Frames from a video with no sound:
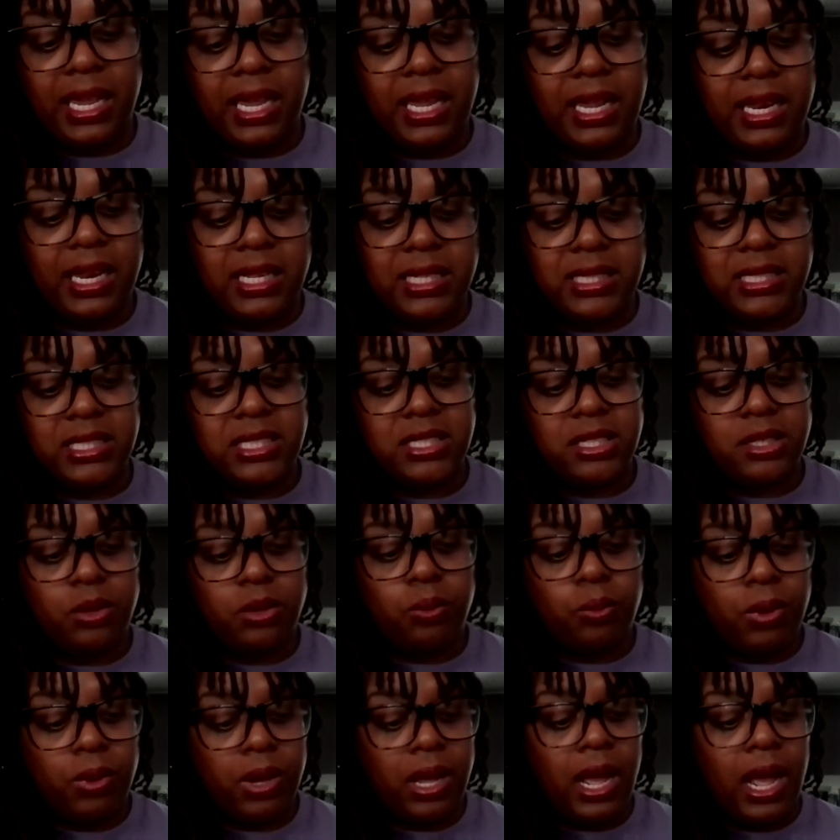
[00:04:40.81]
in addition
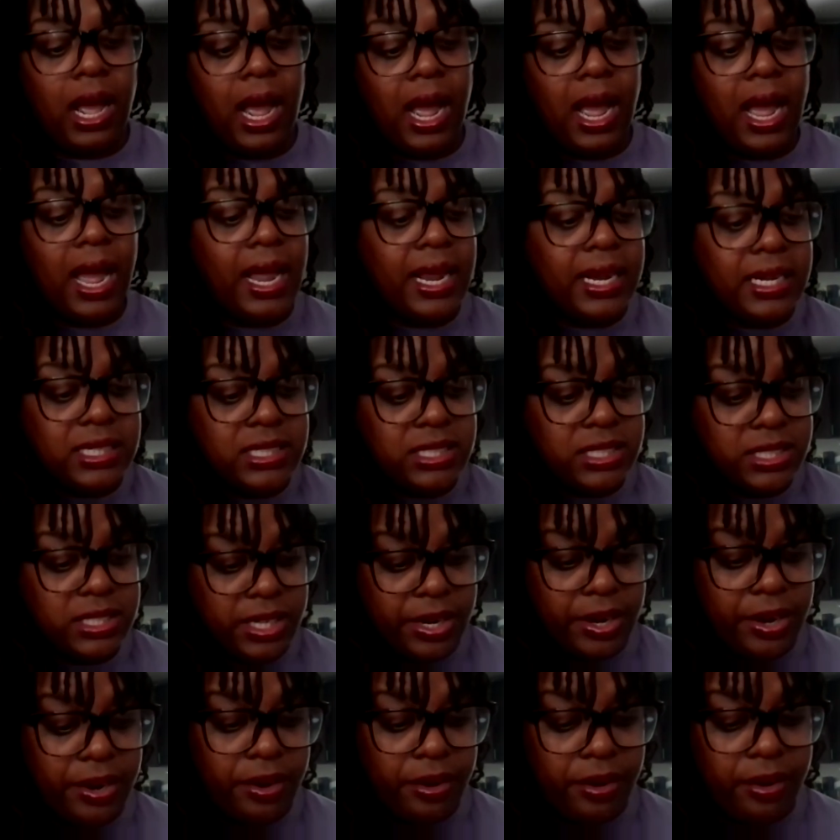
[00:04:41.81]
to what I
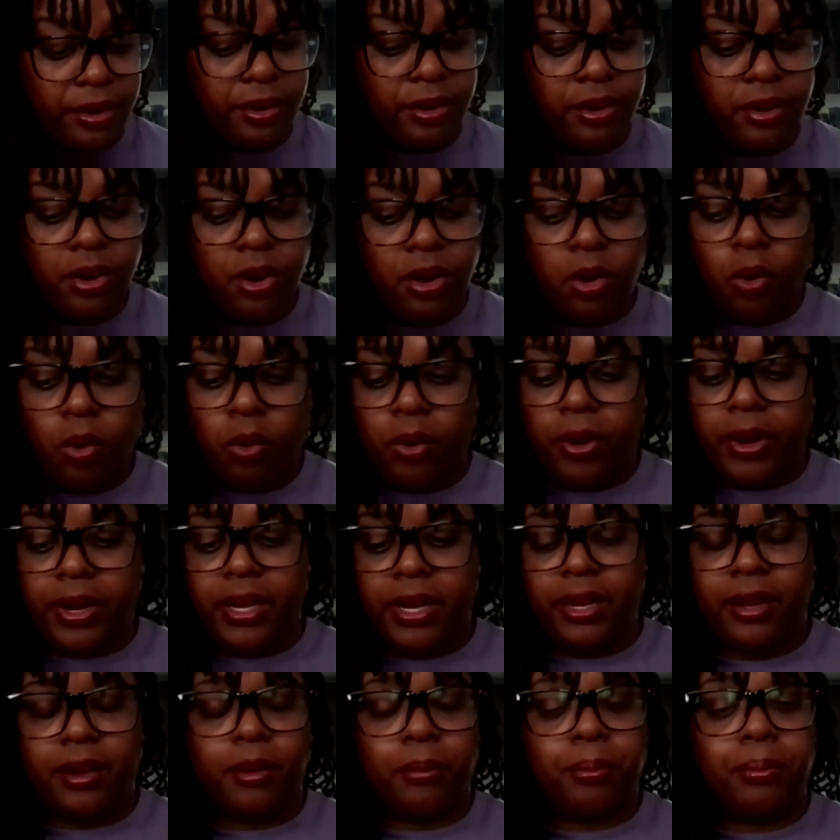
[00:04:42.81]
share
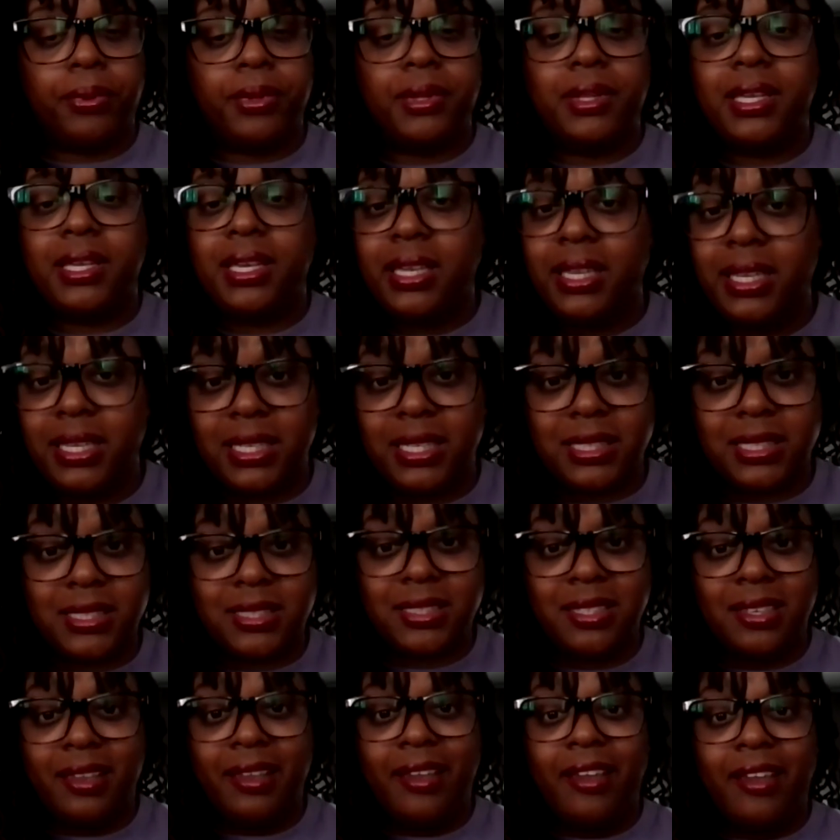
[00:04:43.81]
on here,
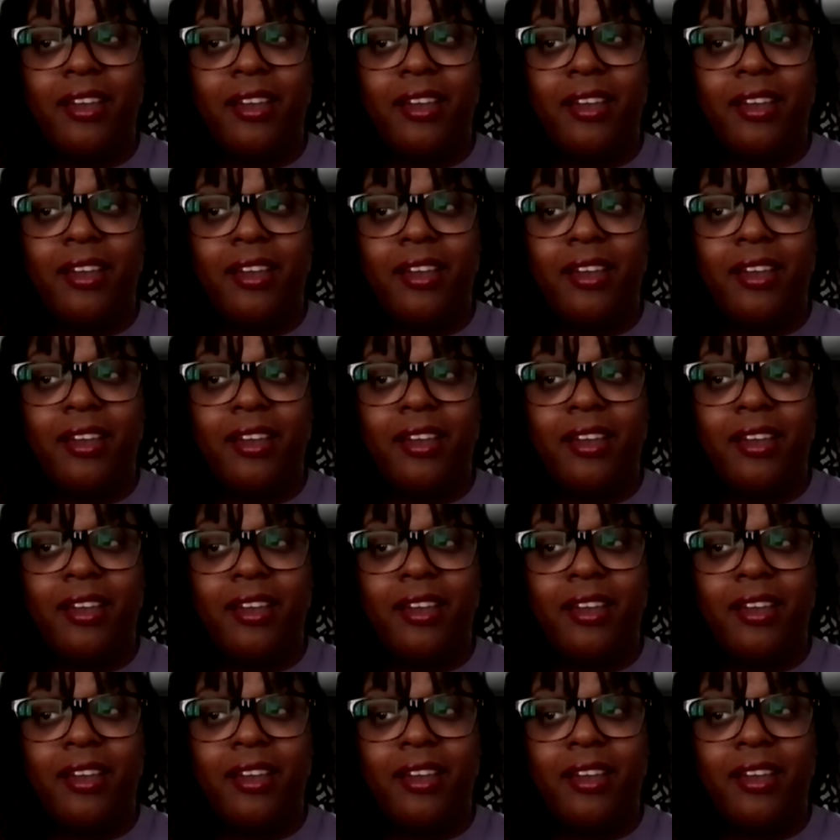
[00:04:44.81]
please